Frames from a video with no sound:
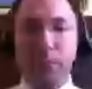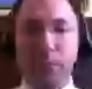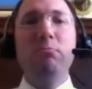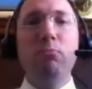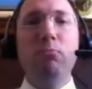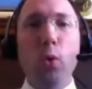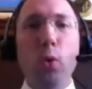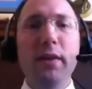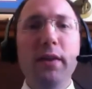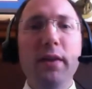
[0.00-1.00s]

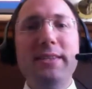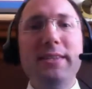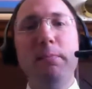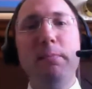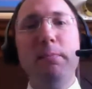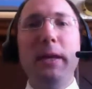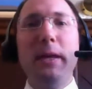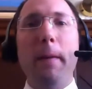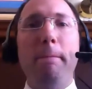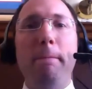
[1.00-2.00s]
more than simply
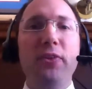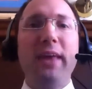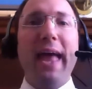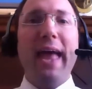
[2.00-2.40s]
about